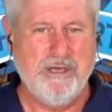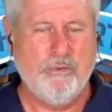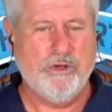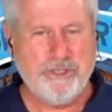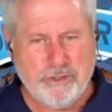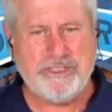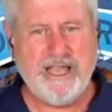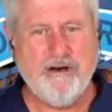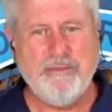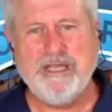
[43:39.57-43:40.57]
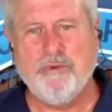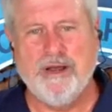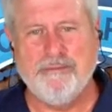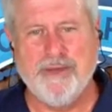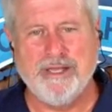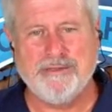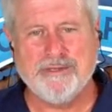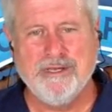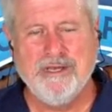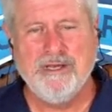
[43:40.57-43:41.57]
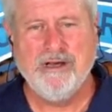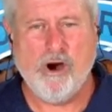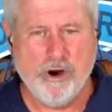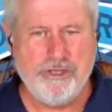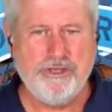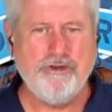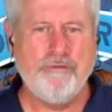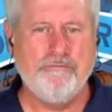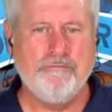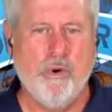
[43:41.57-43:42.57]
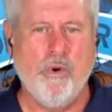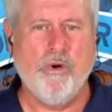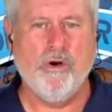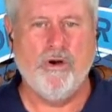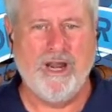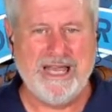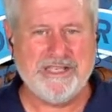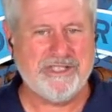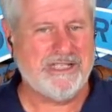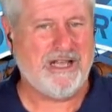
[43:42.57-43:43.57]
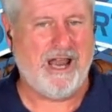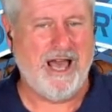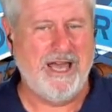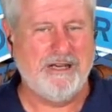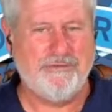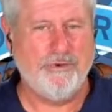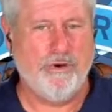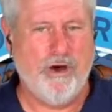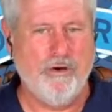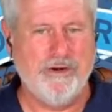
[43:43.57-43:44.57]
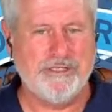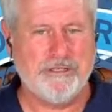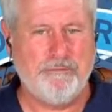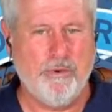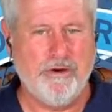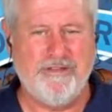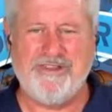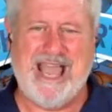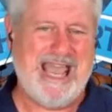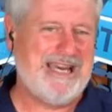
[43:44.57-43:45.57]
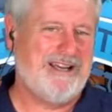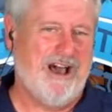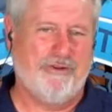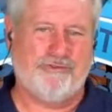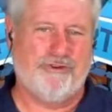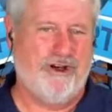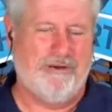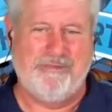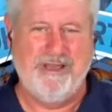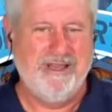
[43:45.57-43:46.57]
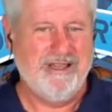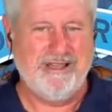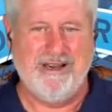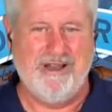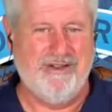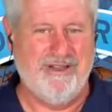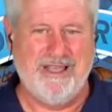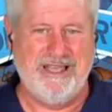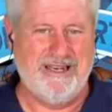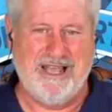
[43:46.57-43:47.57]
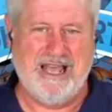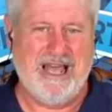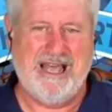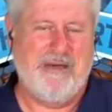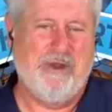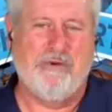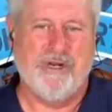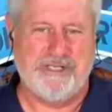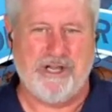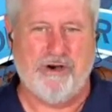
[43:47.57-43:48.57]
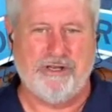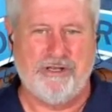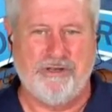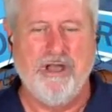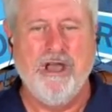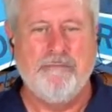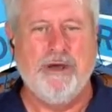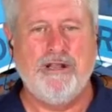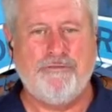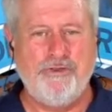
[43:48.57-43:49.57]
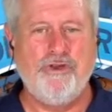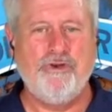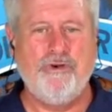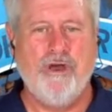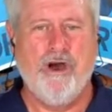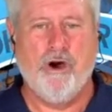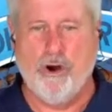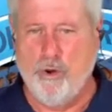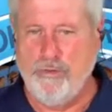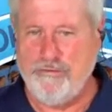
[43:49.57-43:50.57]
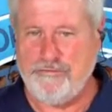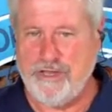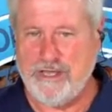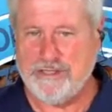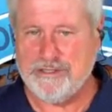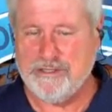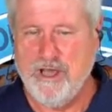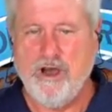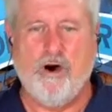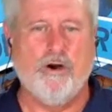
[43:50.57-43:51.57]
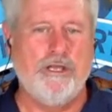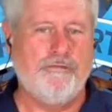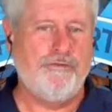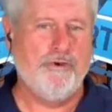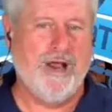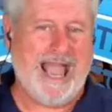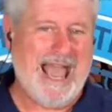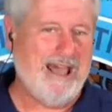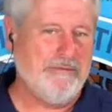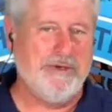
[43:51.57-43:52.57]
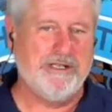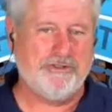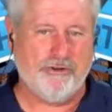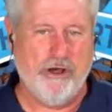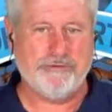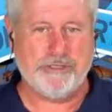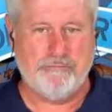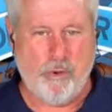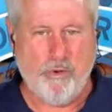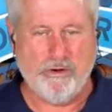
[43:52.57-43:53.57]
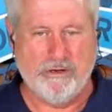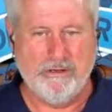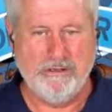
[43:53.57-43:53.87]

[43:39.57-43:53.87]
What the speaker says: Well, you tell me what it means. Are you more or less inclined if you were already supporting? If you hate Donald Trump, I'm not really talking to you. But if you are on the fence or if you are an adamant Trump supporter,